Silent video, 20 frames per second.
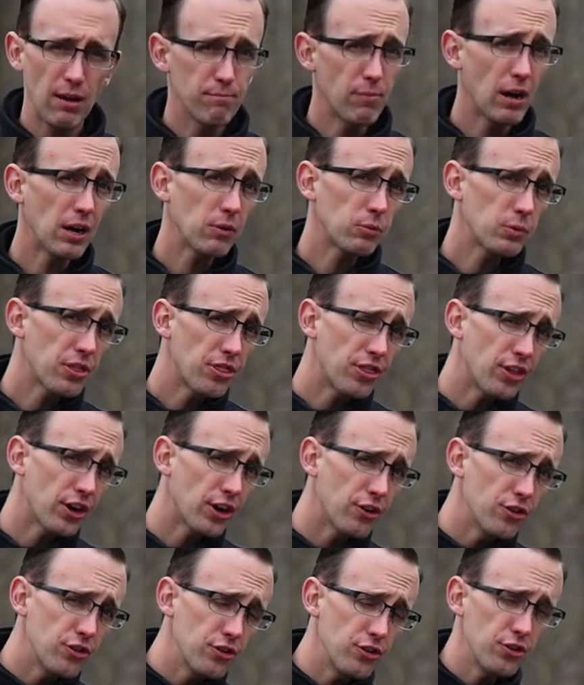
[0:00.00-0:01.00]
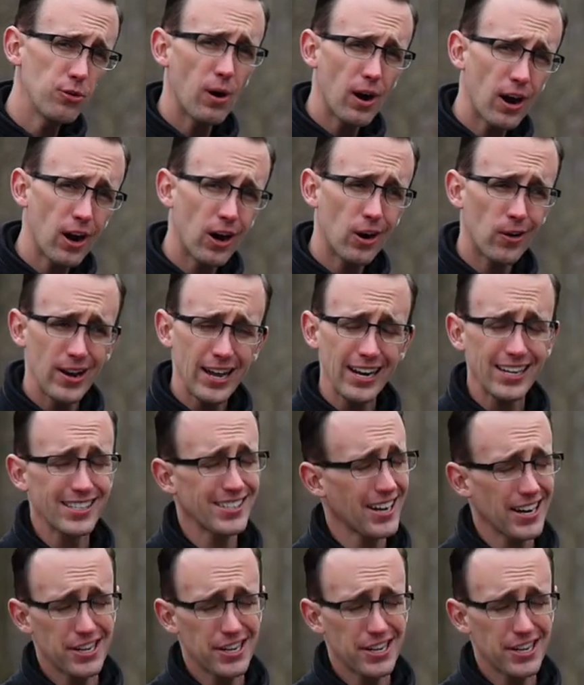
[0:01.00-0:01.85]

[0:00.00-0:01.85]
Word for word: but with their new R X,